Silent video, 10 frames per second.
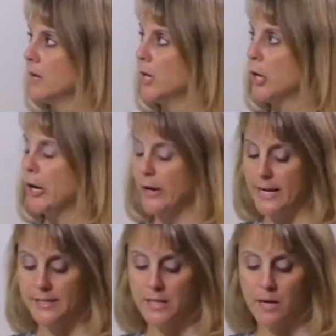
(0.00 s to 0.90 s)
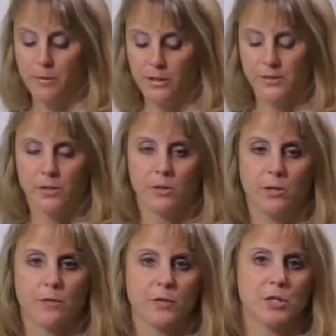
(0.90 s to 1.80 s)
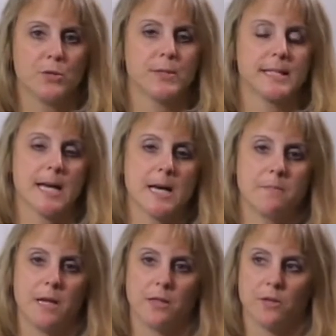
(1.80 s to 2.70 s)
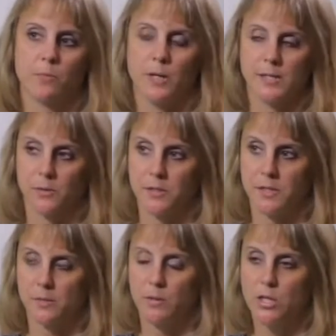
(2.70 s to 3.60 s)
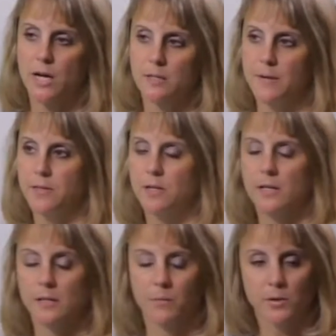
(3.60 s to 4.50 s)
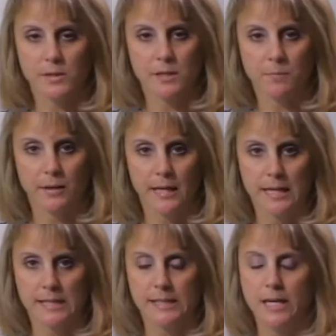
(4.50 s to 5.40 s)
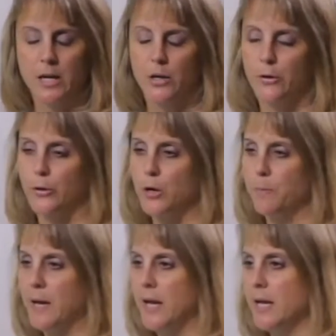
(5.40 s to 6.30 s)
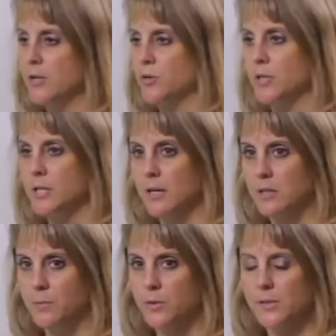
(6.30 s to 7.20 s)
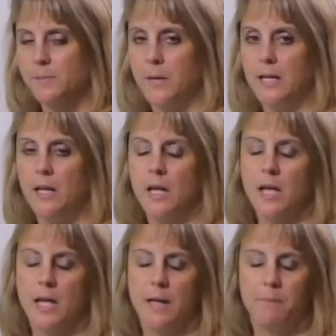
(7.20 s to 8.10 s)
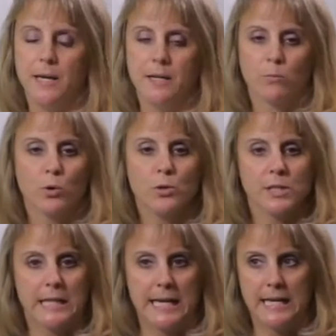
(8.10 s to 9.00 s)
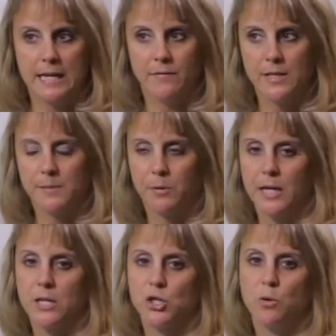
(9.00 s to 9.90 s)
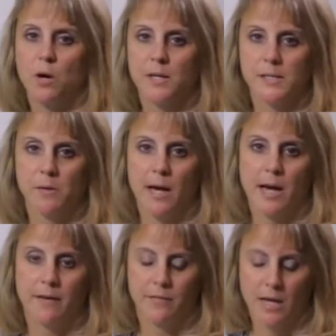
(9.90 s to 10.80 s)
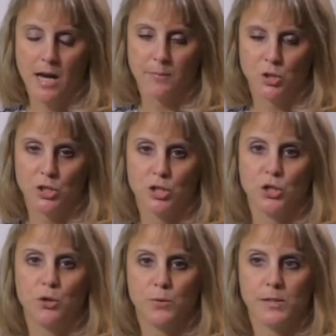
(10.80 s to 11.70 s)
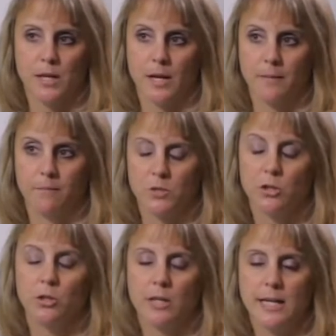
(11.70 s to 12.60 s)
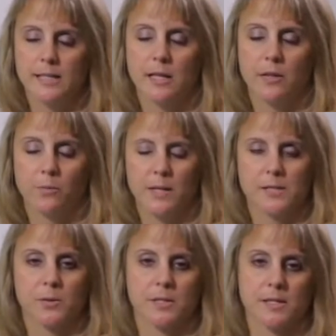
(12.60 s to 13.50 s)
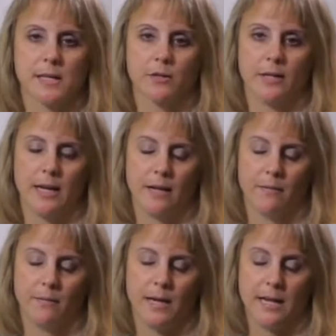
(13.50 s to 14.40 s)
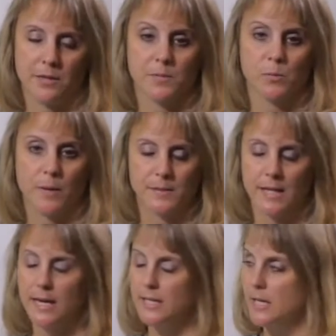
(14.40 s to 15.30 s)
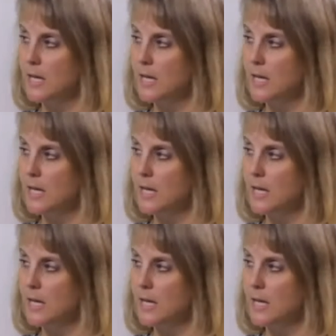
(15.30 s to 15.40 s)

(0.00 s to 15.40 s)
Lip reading: All right, so now we're going to circle over to some Anthem resources. We talked about the nuts and bolts of the plans, your co-pays, your deductibles, but in being enrolled on any of these plans, you also have the option to utilize a lot of the resources that are on Anthem's website.